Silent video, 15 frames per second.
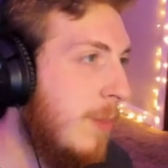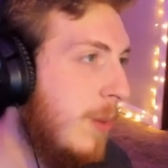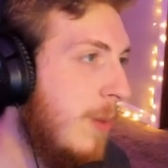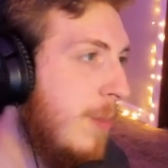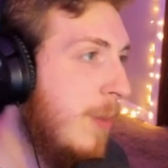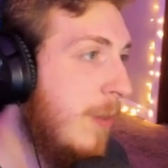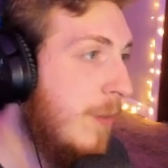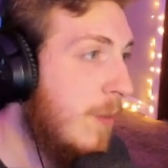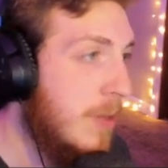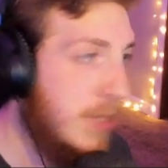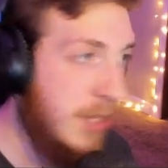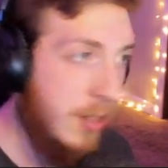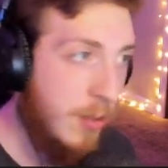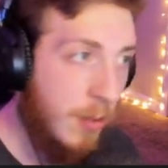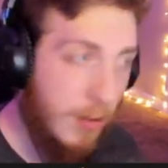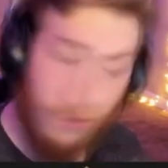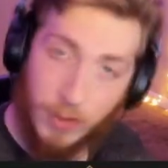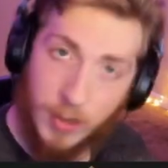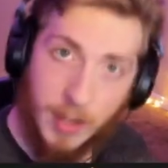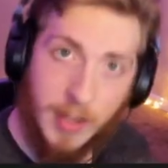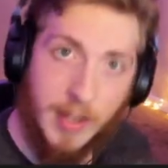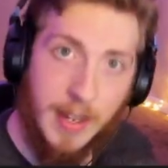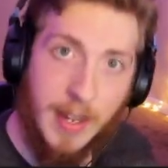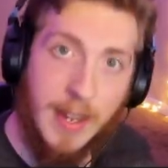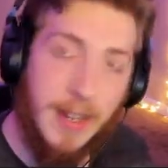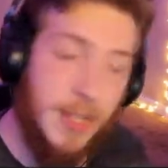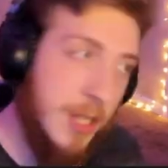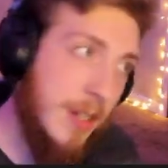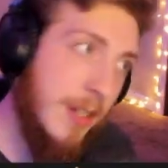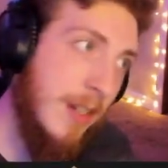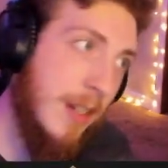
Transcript: put 14 quarts of oil in that engine.